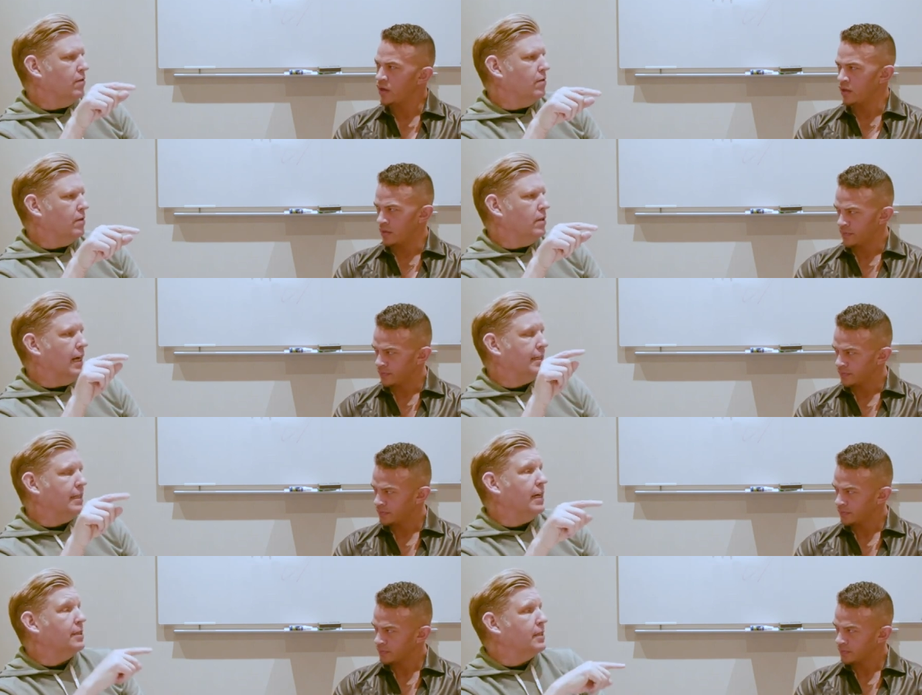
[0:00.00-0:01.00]
Speaker 1: Stone, year.
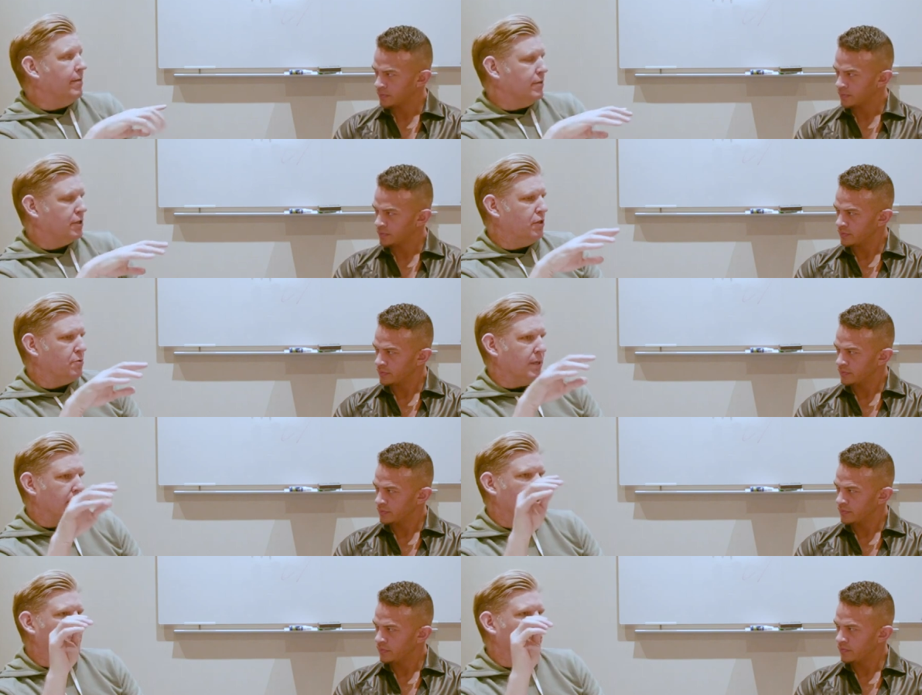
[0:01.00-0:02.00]
1997, excuse me.
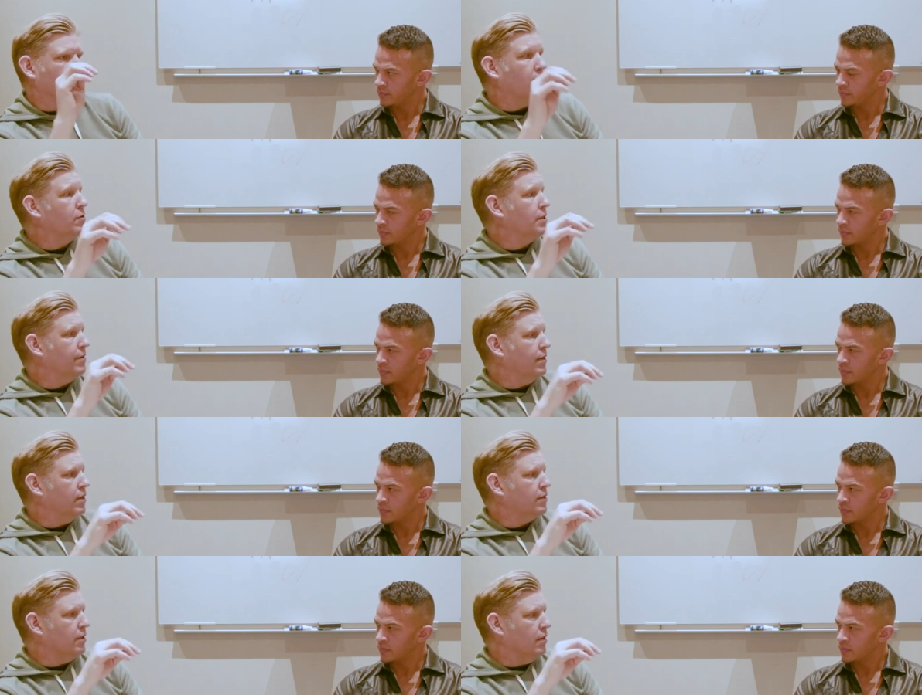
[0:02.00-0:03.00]
Stone Cold Steve
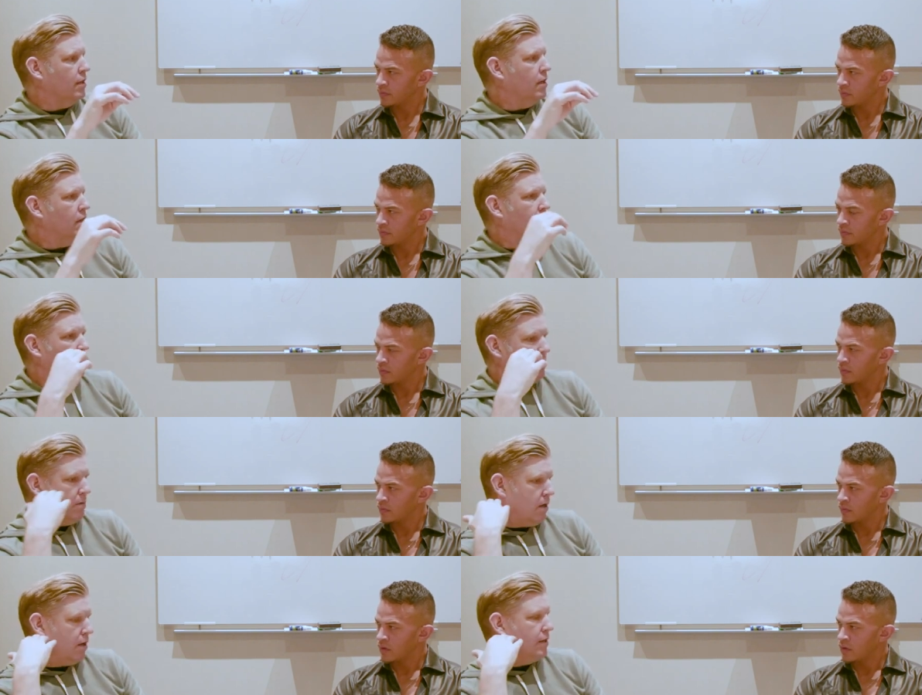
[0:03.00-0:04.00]
Austin
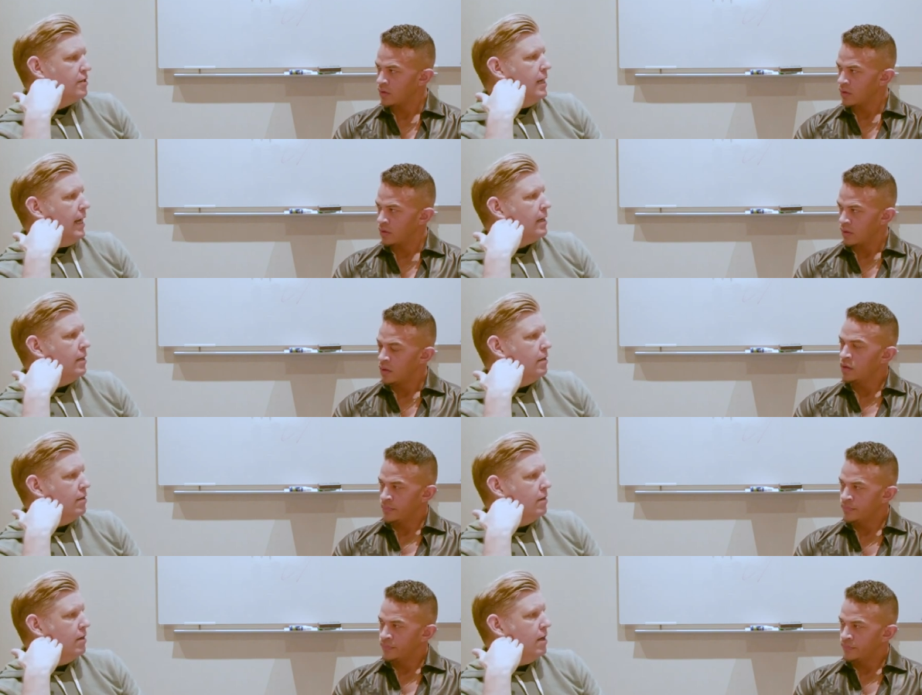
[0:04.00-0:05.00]
hurt his neck,
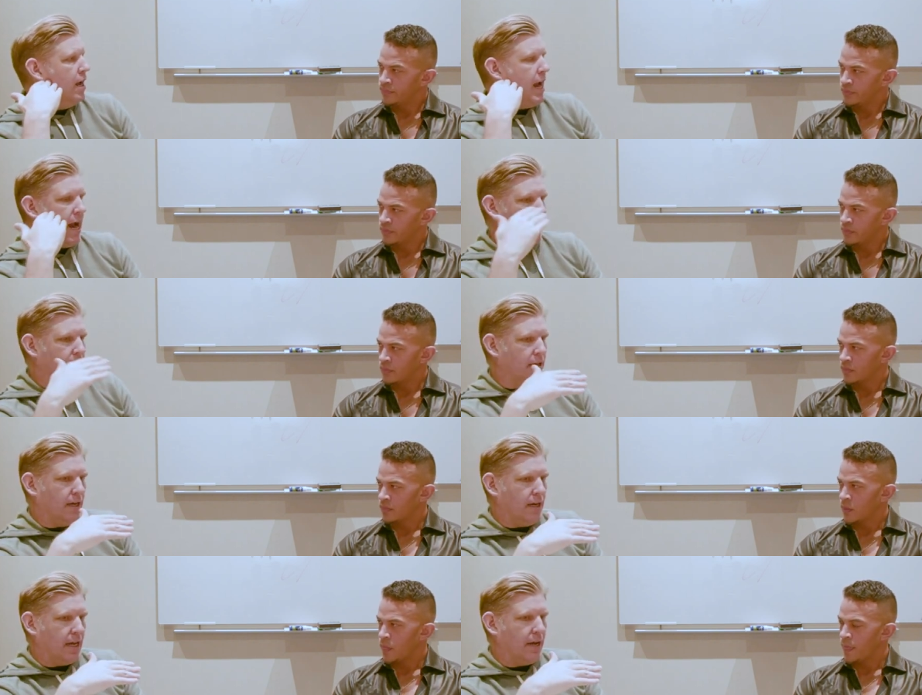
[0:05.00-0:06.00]
and
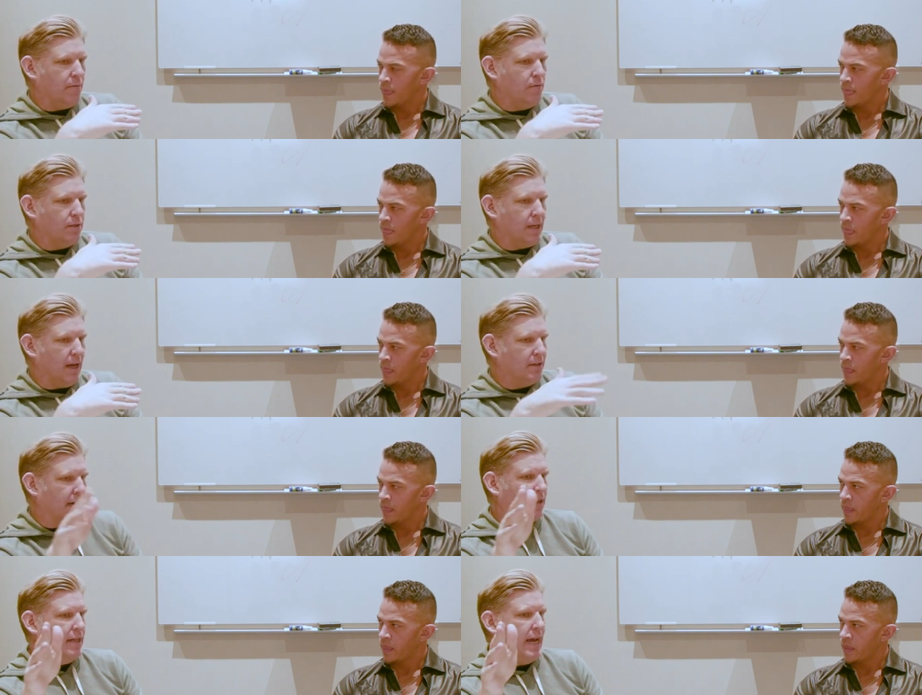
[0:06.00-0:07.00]
then he was
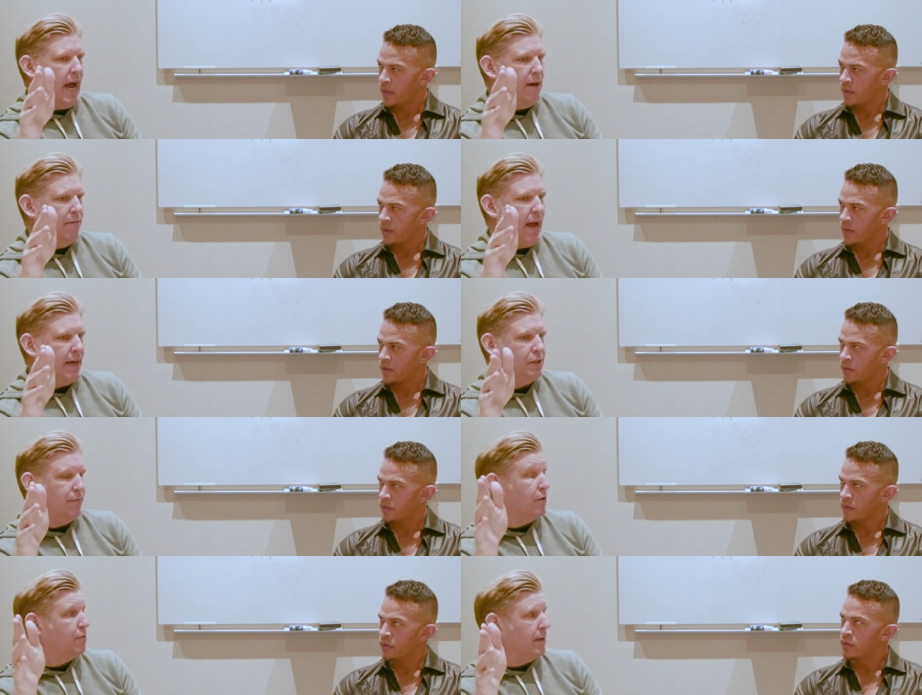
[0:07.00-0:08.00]
technically out of
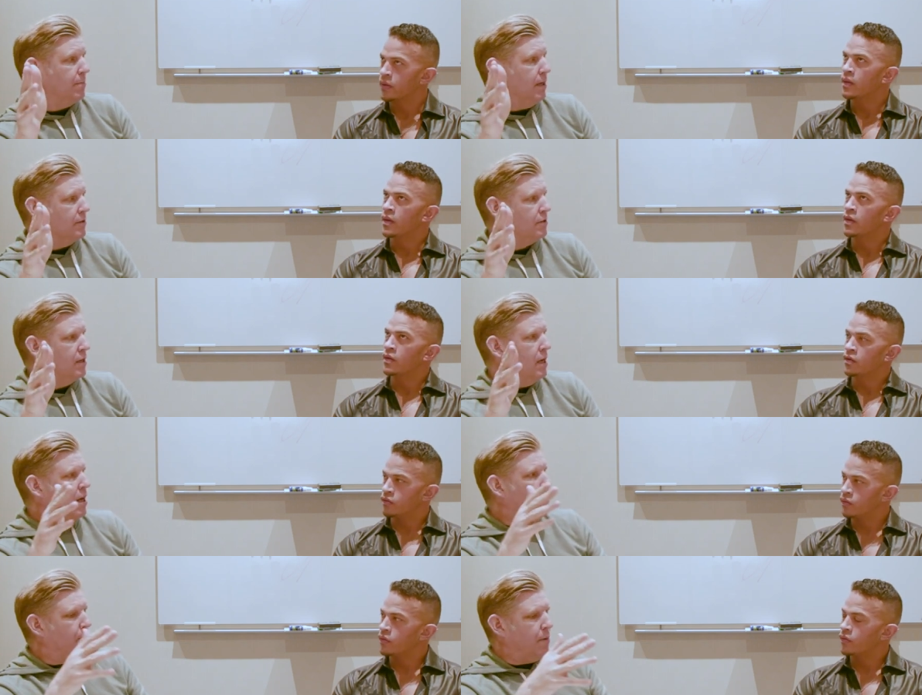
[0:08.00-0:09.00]
action for three months,
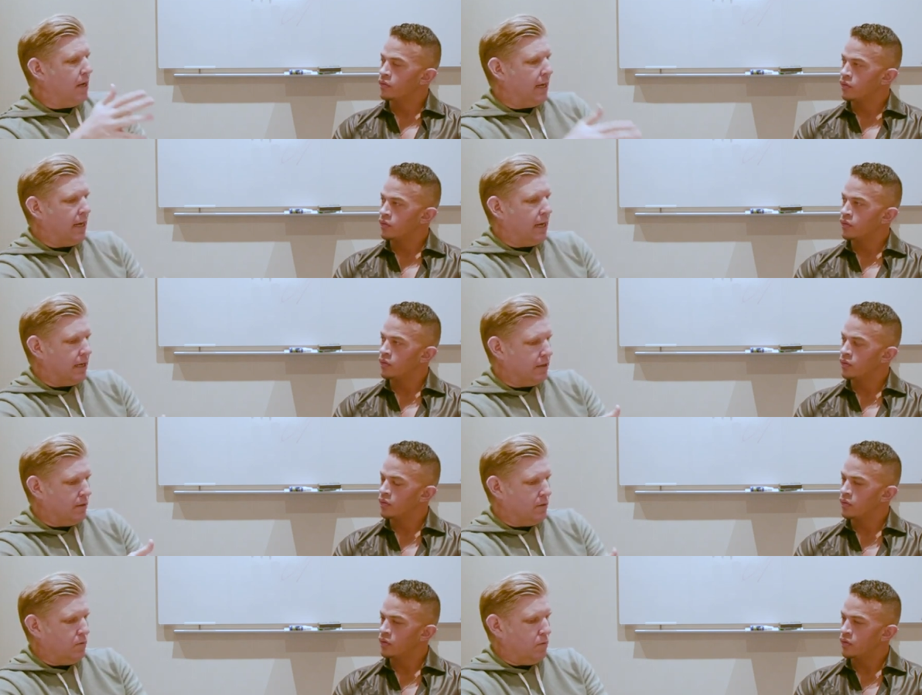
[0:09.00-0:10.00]
but he
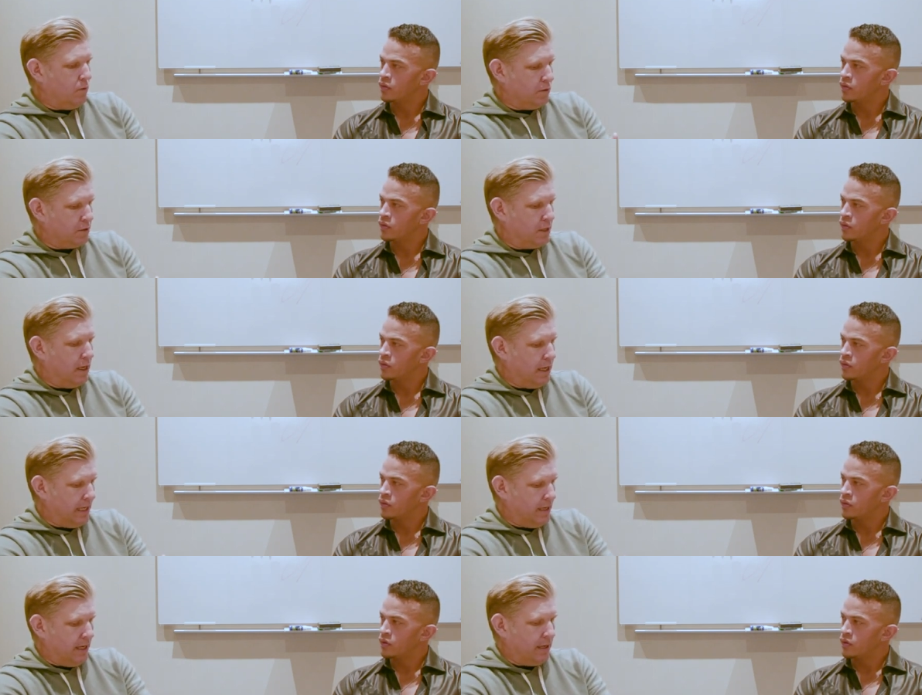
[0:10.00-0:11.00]
was still
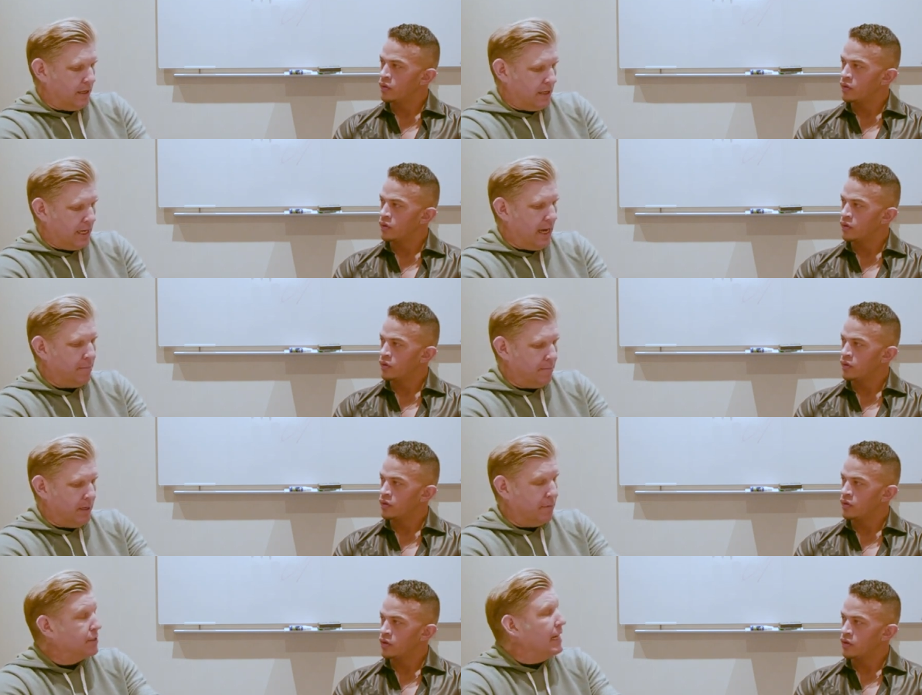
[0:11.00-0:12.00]
he, he,
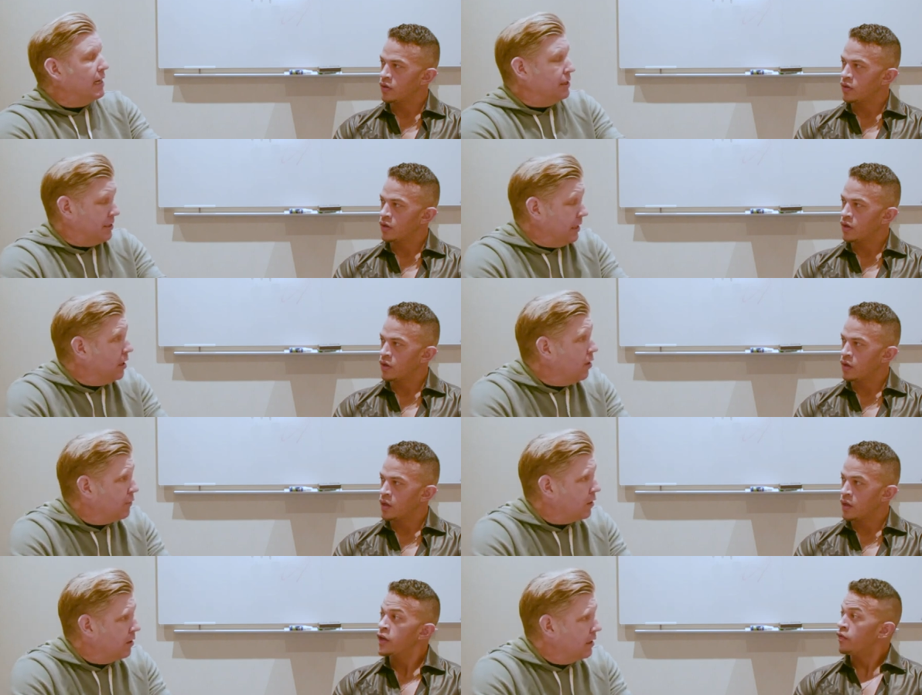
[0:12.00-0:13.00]
kept he was st- still
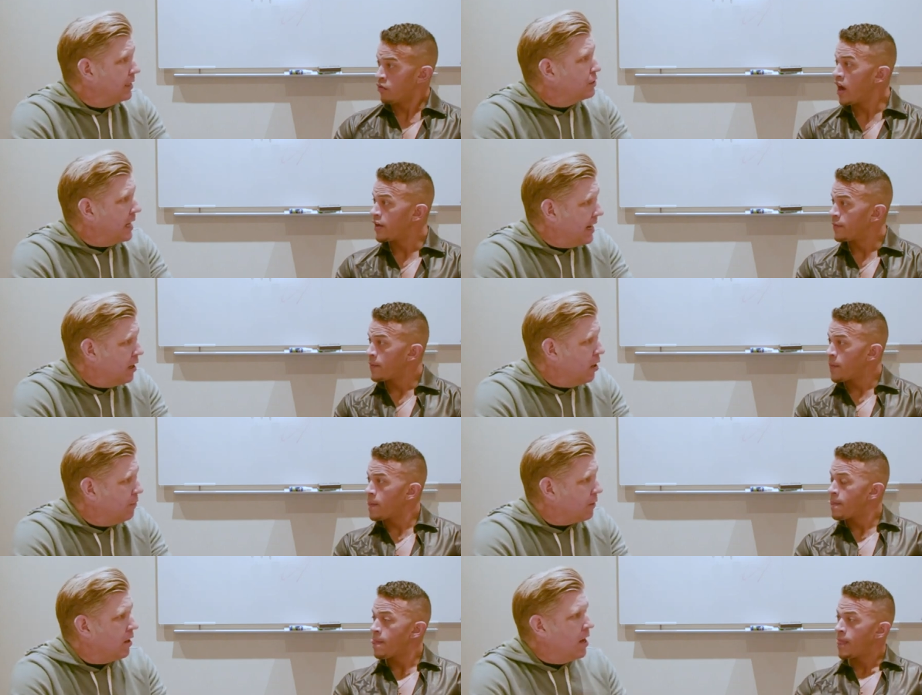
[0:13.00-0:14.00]
over. He right. stayed
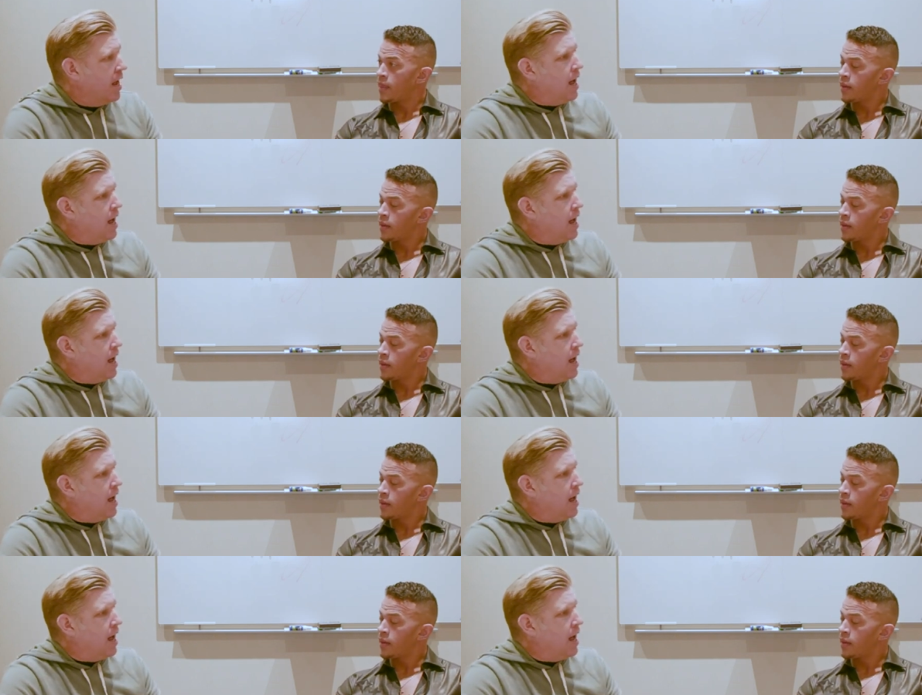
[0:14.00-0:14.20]
over.